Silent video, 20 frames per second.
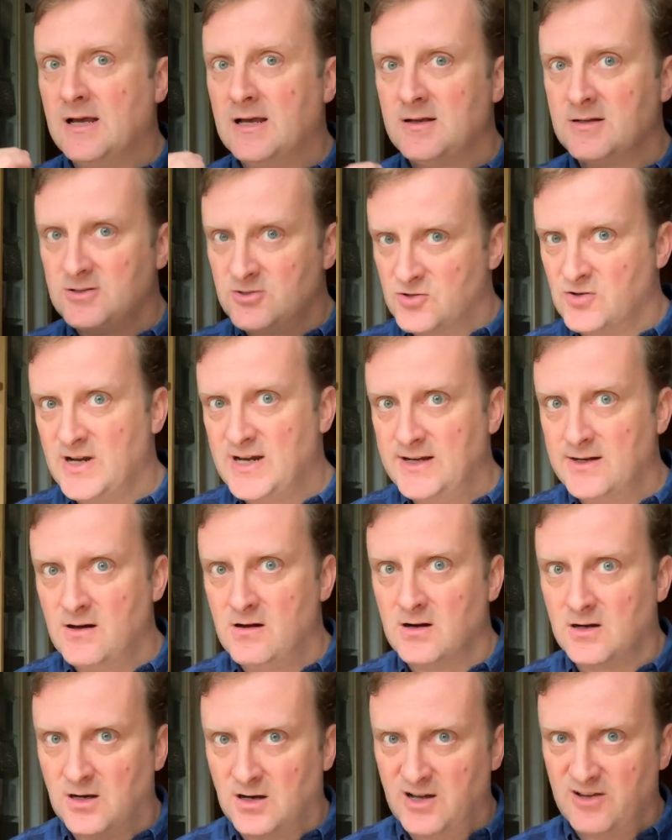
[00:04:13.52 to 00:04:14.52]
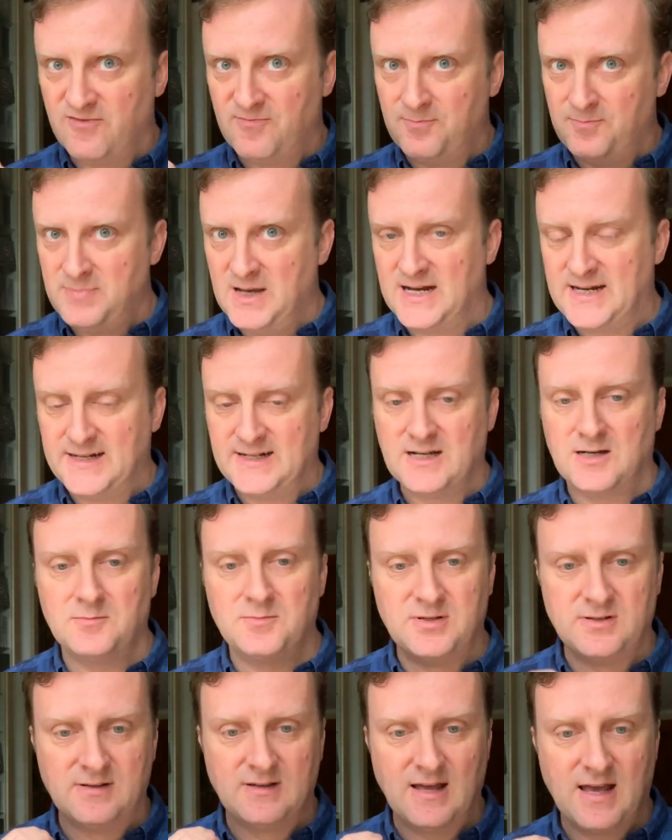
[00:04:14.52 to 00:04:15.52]
create an archive, back it up,
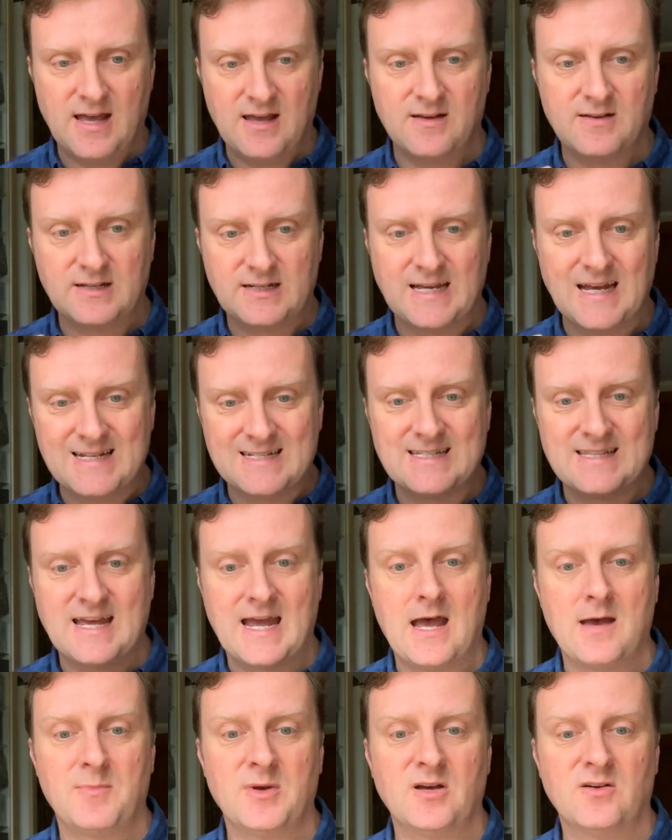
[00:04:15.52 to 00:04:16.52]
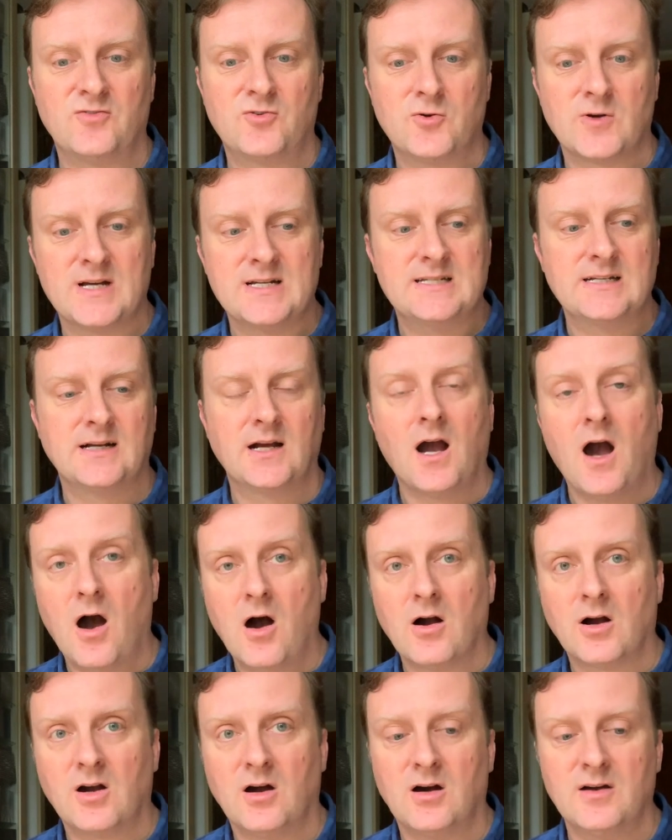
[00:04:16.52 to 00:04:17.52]
uh, get into the habit of creating
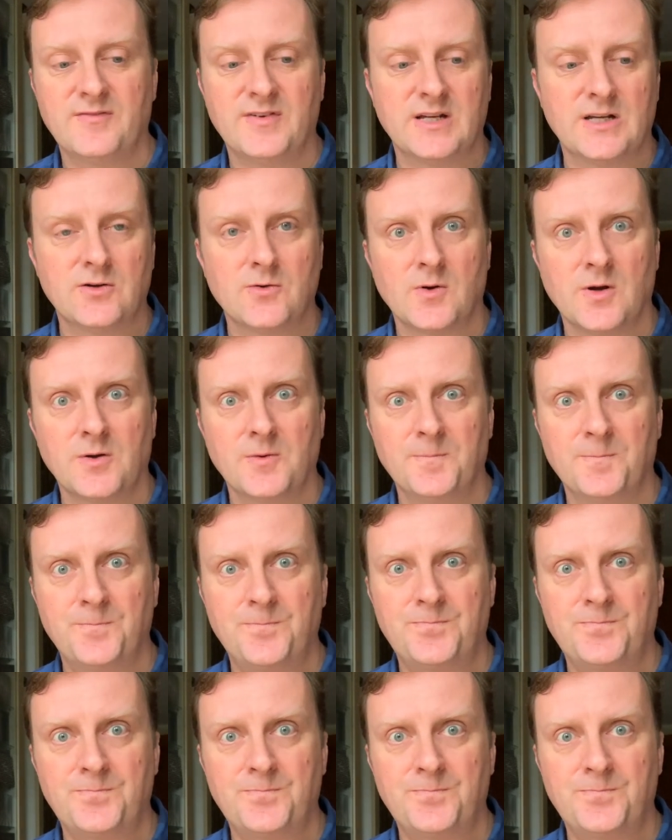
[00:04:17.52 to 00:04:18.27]
archiving your own.